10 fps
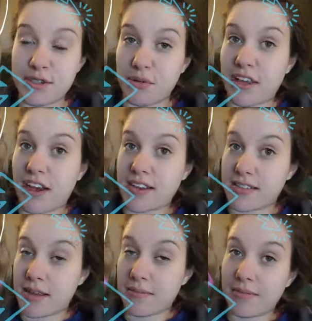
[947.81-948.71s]
that's really
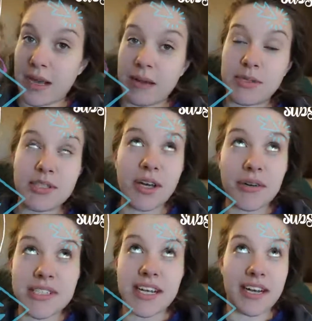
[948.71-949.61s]
awesome. I'm
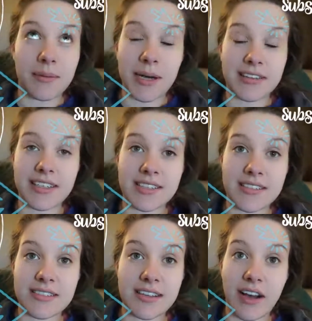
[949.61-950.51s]
so excited about this,
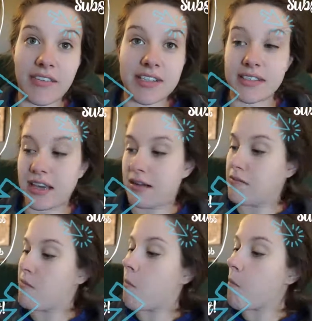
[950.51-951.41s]
obviously.
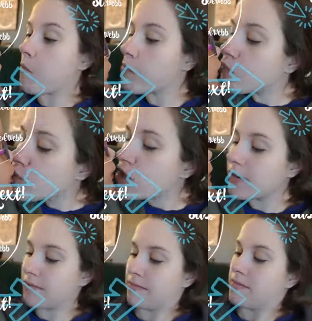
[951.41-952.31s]

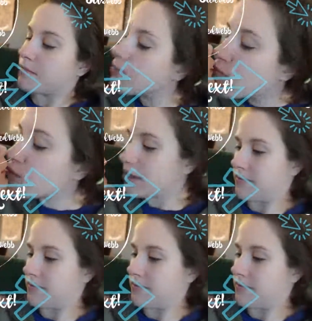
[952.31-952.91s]
Bye.